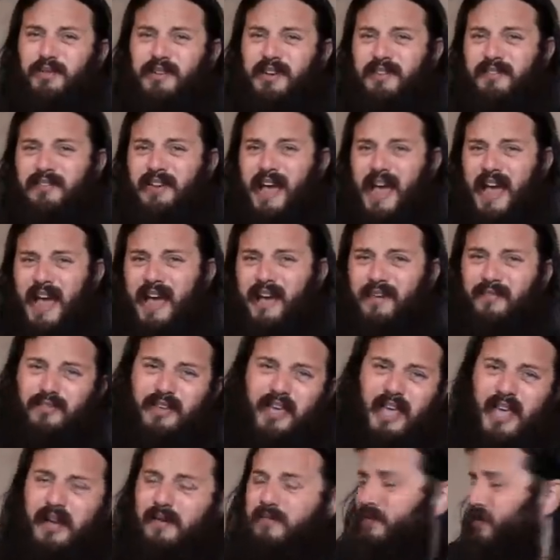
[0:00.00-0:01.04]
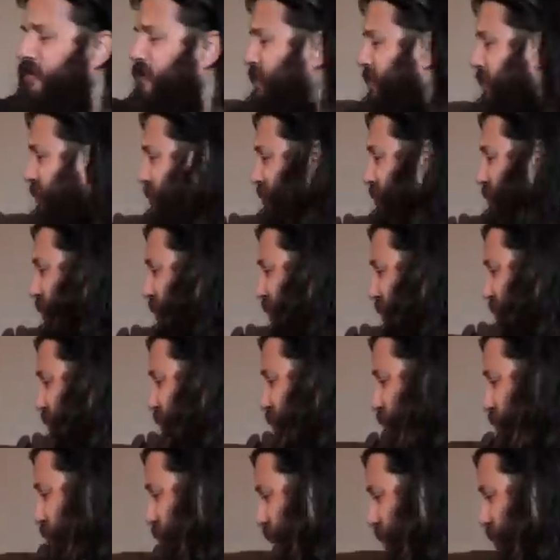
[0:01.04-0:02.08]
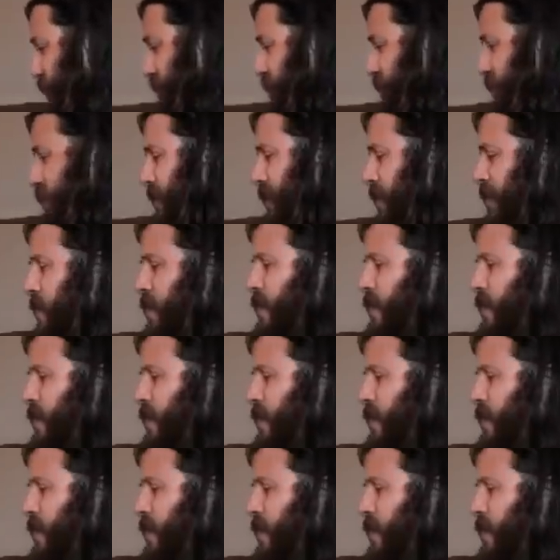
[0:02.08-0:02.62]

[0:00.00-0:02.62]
wouldn't even have. Camera gear, that's crazy.